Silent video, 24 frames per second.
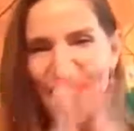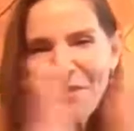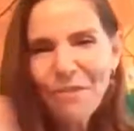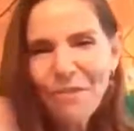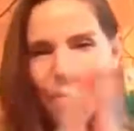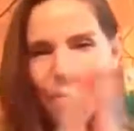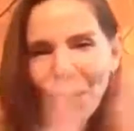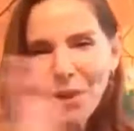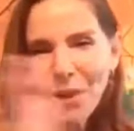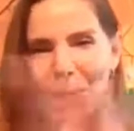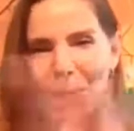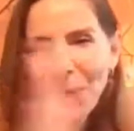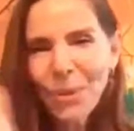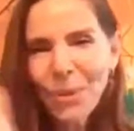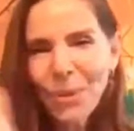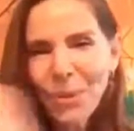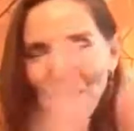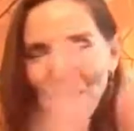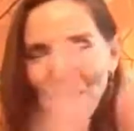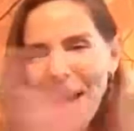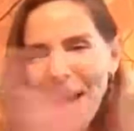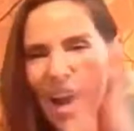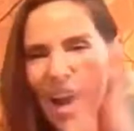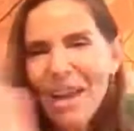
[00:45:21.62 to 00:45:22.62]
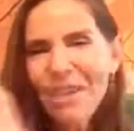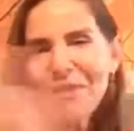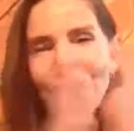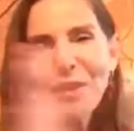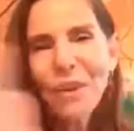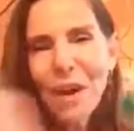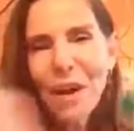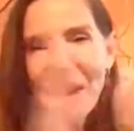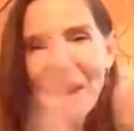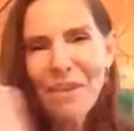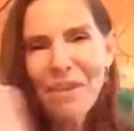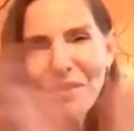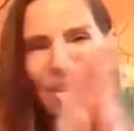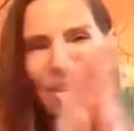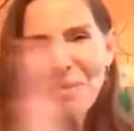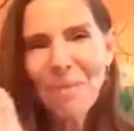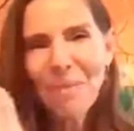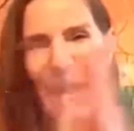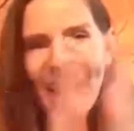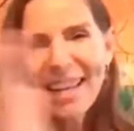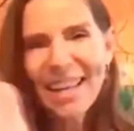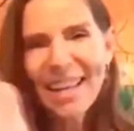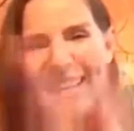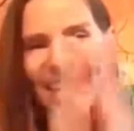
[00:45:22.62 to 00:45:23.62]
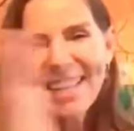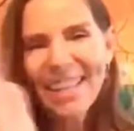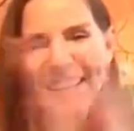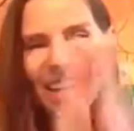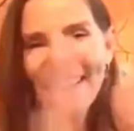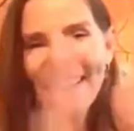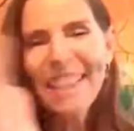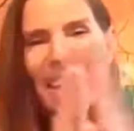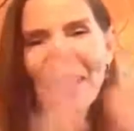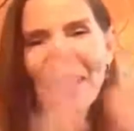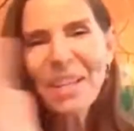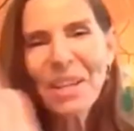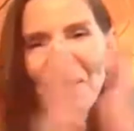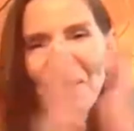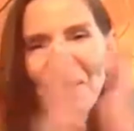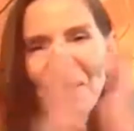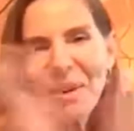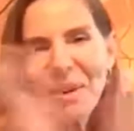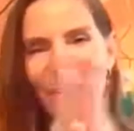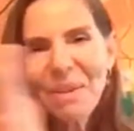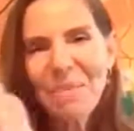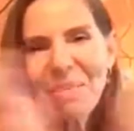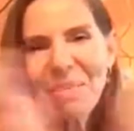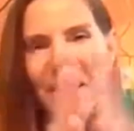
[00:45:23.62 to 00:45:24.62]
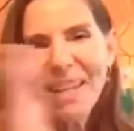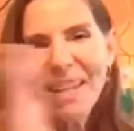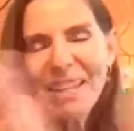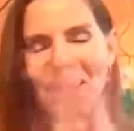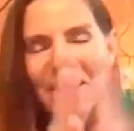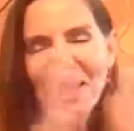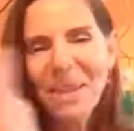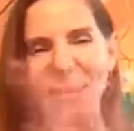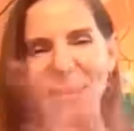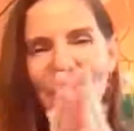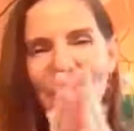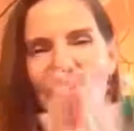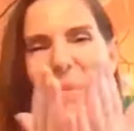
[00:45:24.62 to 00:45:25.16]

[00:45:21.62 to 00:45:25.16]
And for you, and for everybody. Thank you very much.